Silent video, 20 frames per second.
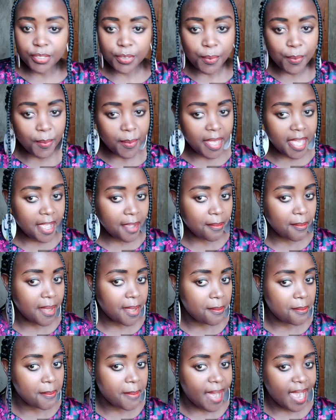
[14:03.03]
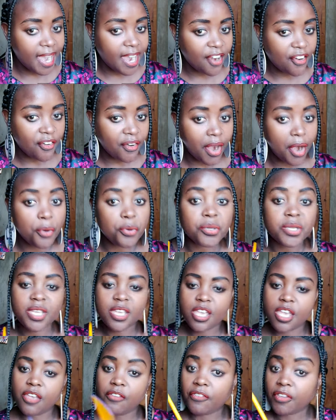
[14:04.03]
to make my background
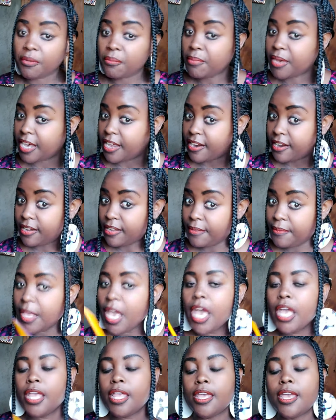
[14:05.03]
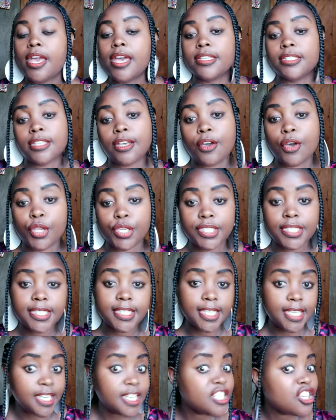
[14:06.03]
even better. You guys are gonna
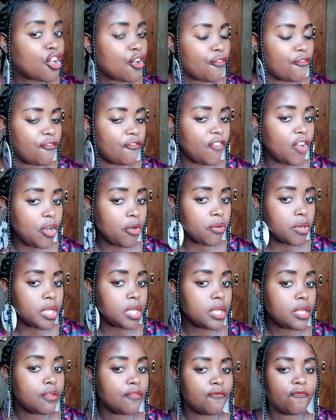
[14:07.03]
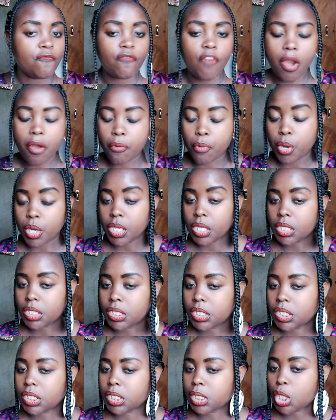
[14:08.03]
see it very, very
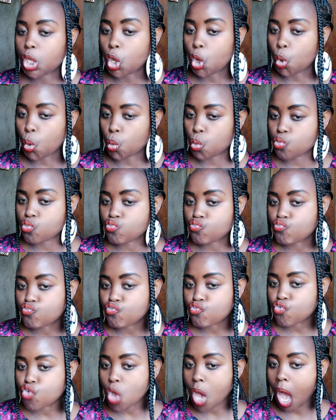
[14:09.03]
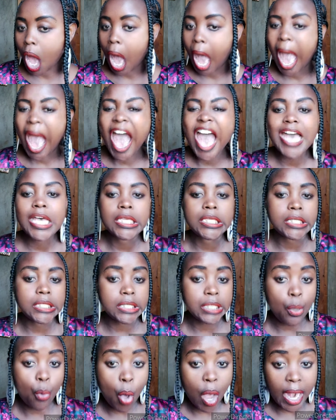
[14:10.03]
soon.
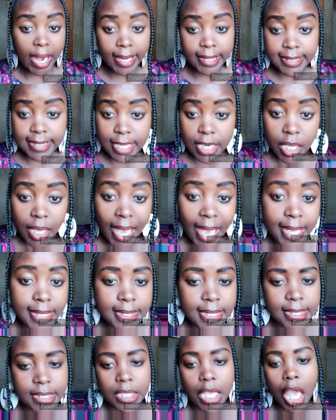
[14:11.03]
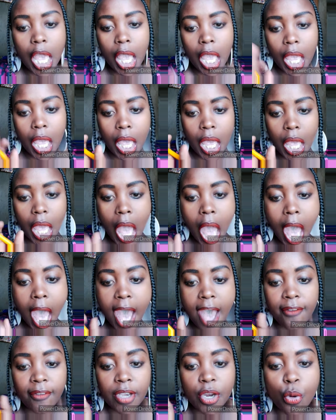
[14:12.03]
So what I can tell you guys is,
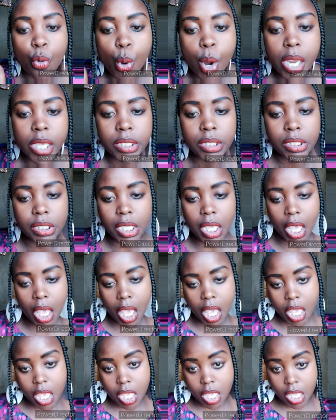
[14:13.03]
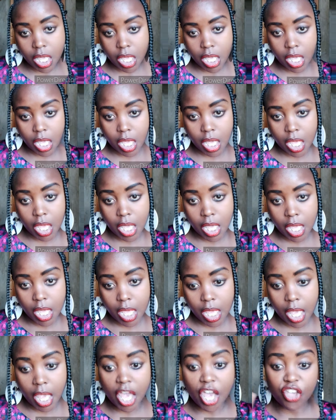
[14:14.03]
have a great day.
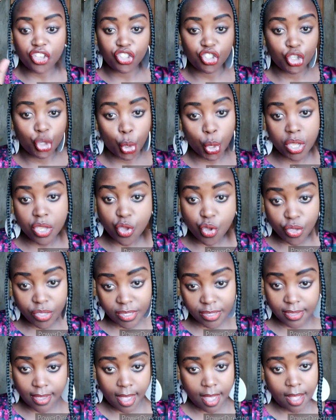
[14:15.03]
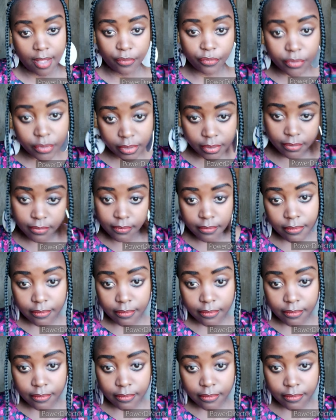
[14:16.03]
Enjoy yourselves.